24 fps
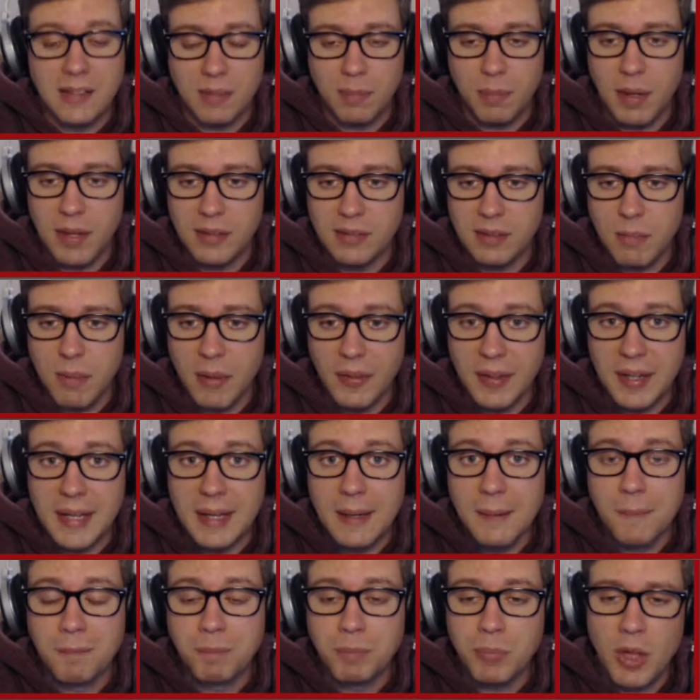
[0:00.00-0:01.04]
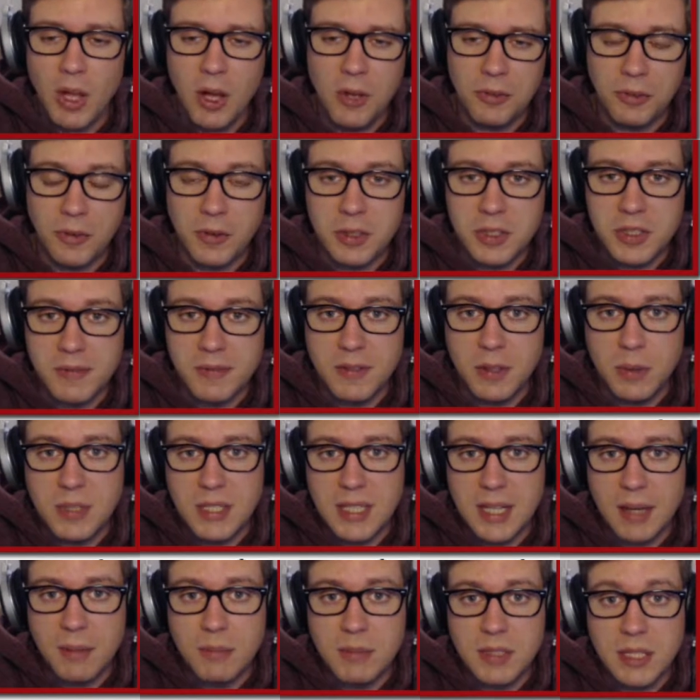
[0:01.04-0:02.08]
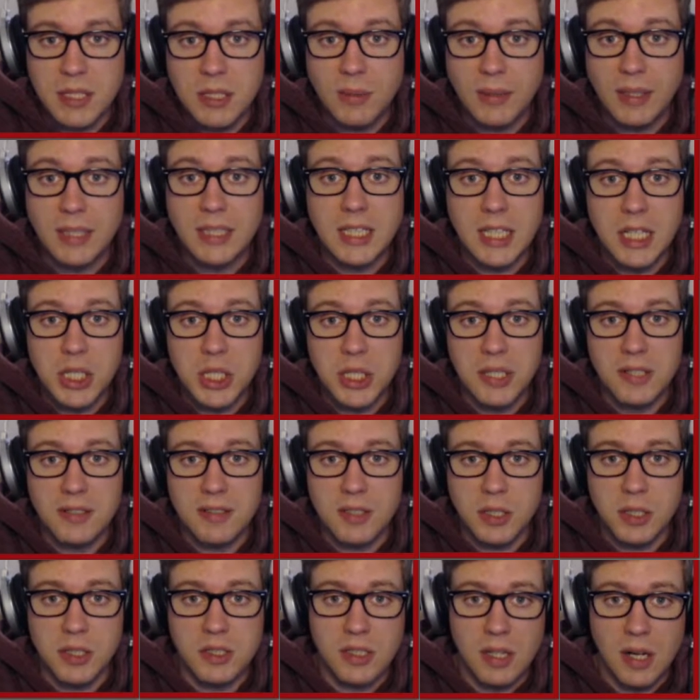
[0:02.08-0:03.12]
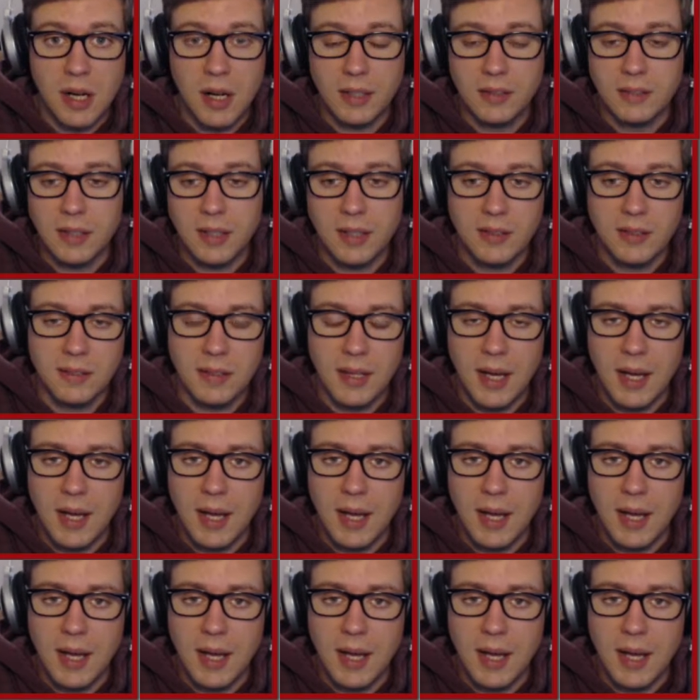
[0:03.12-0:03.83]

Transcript: a possibility. Also, there's a few TMs that you can teach it, such as Toxics,